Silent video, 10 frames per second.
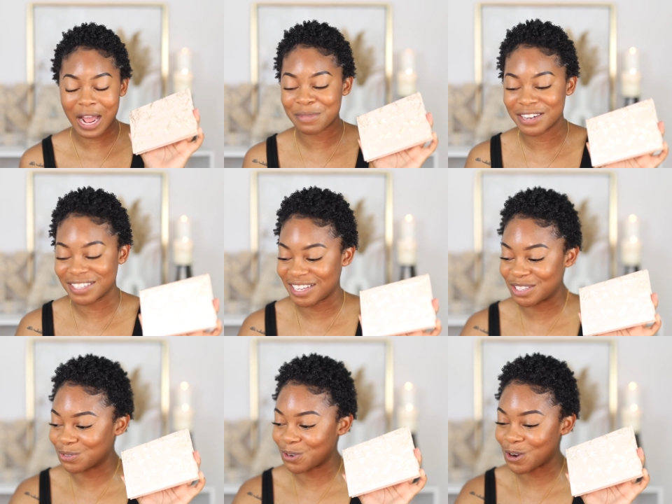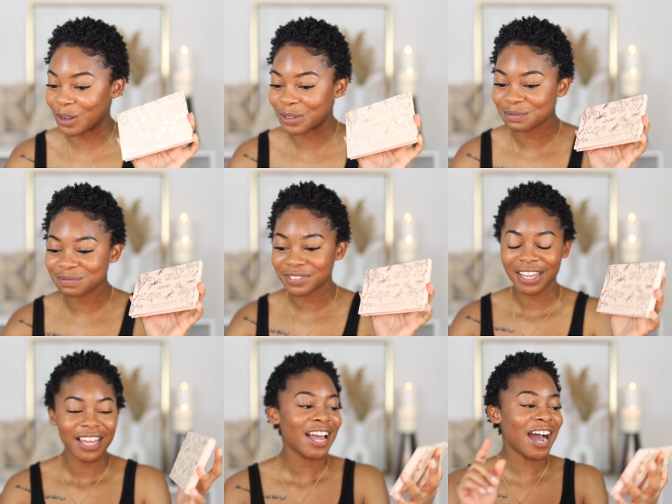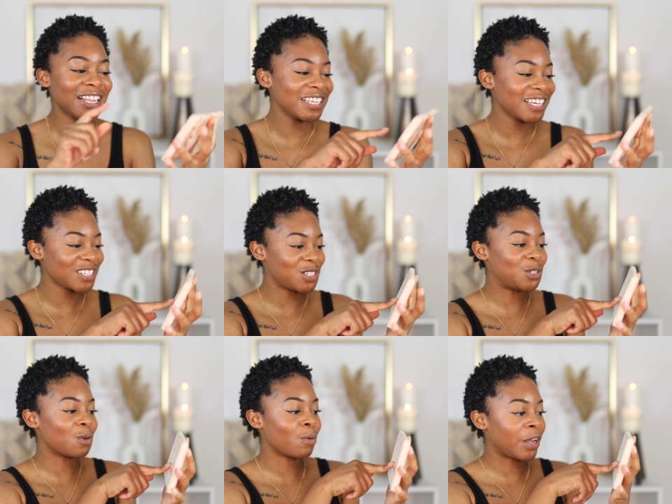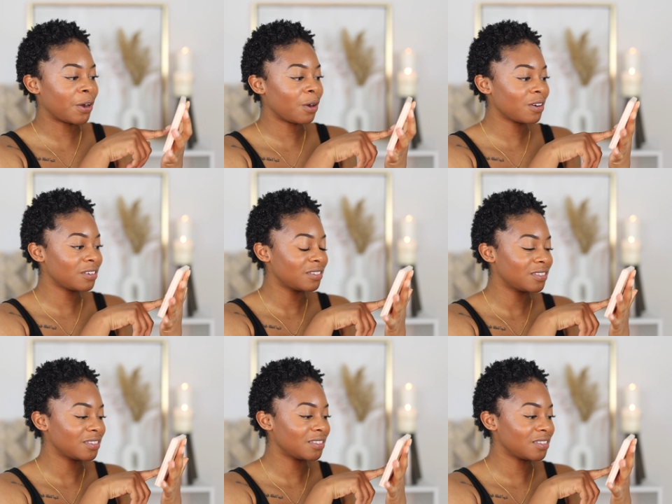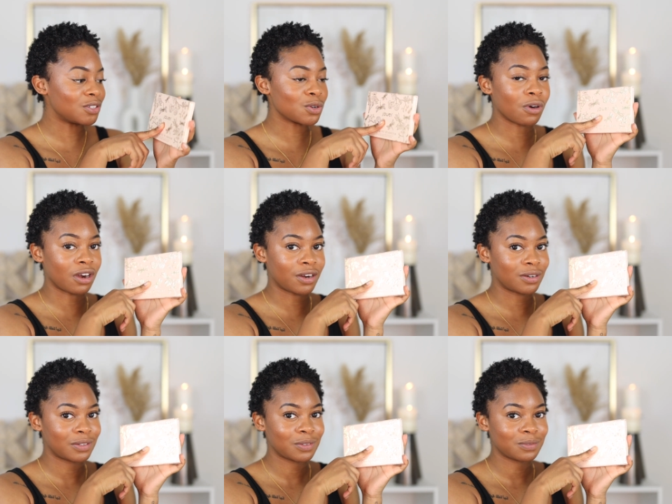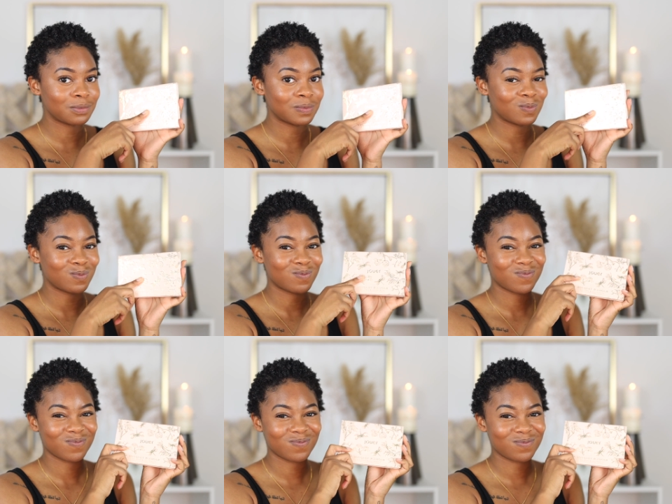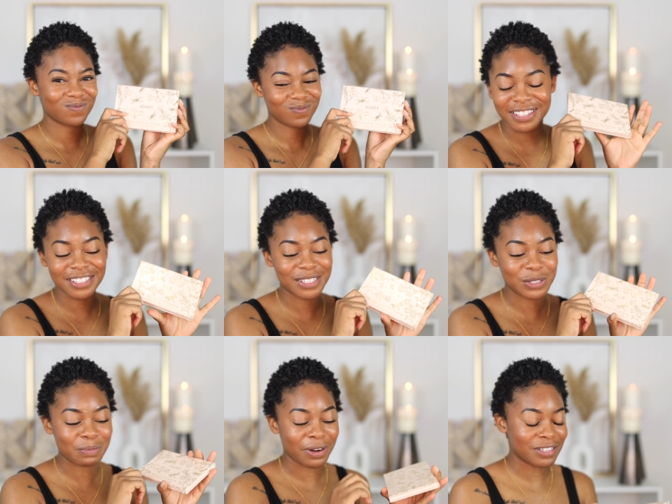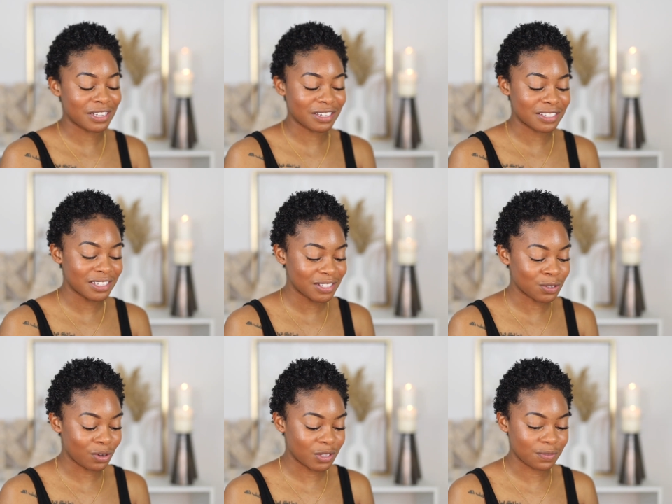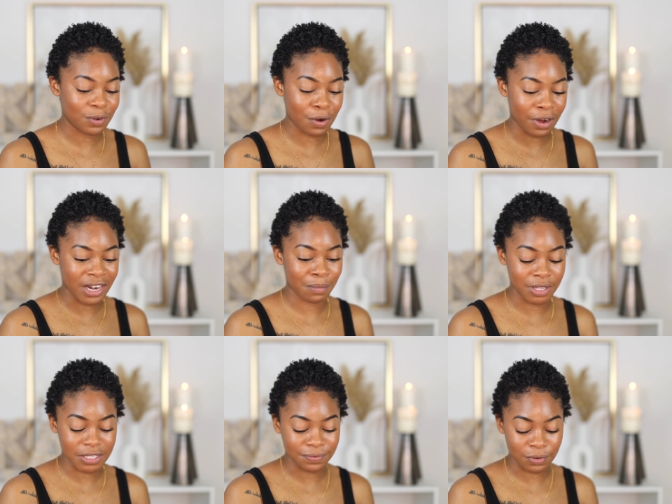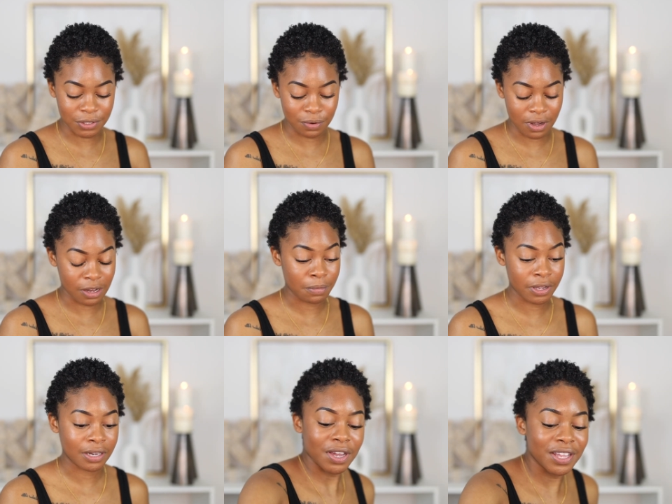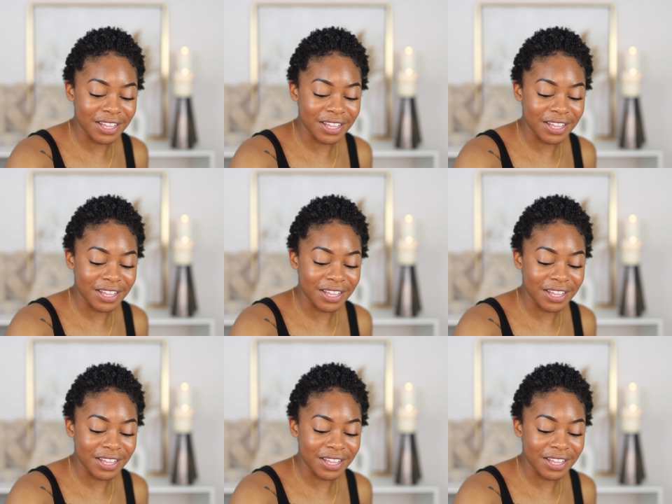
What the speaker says: I'm gonna say this wrong, I think it's Jour. This is so embarrassing because this is sold at Sephora and I'm in the Sephora squad, but